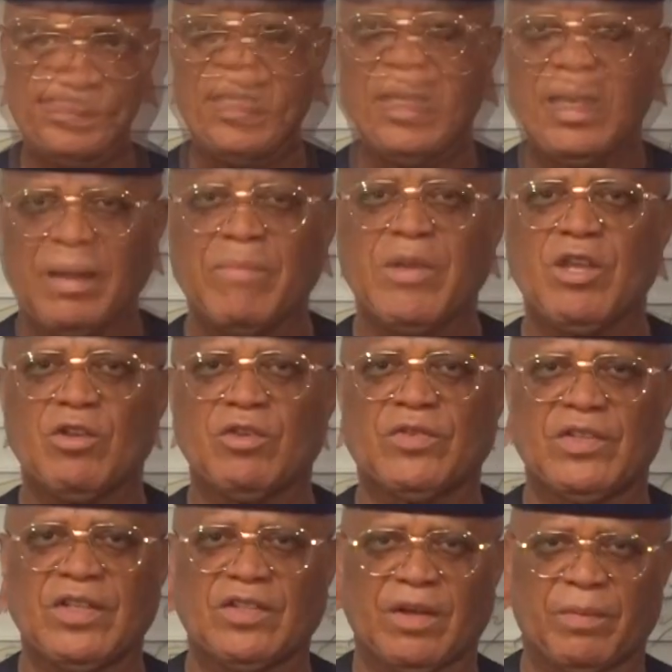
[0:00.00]
Let me
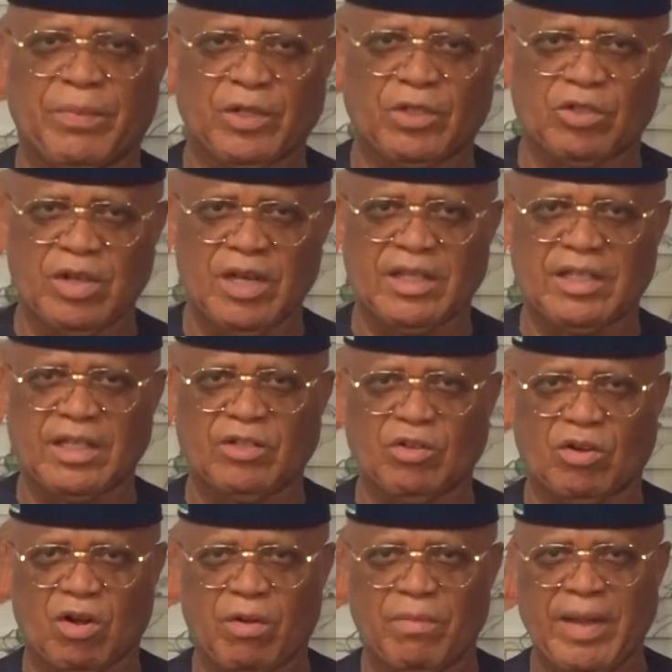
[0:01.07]
use this opportunity
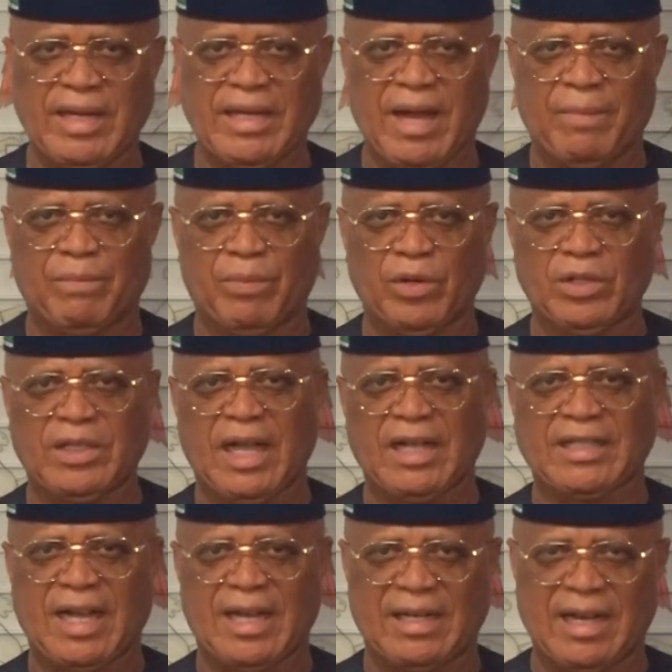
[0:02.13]
to commend our
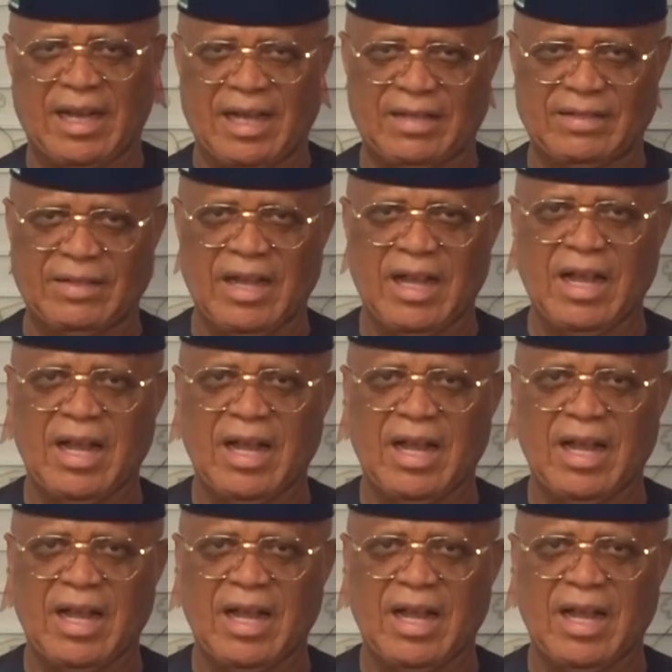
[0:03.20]
project handlers